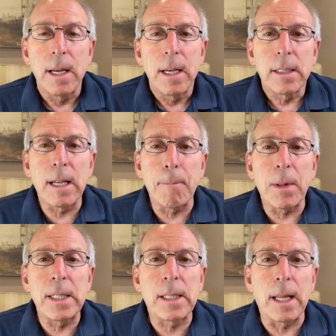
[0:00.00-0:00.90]

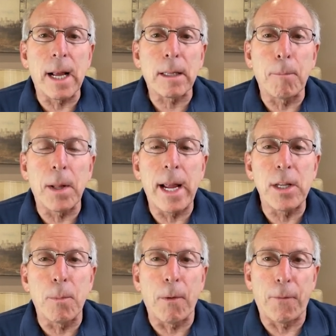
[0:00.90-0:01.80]
Simply select the plan you
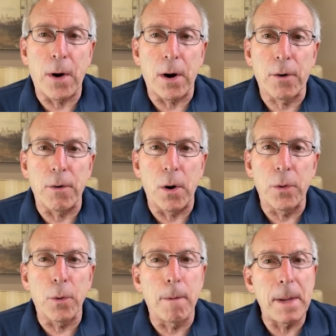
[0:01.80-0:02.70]
prefer, Growth
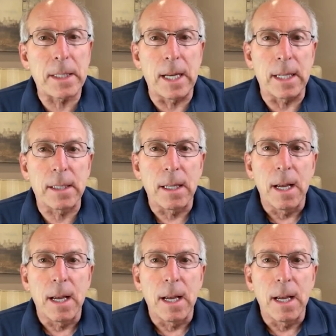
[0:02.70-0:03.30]
or Business,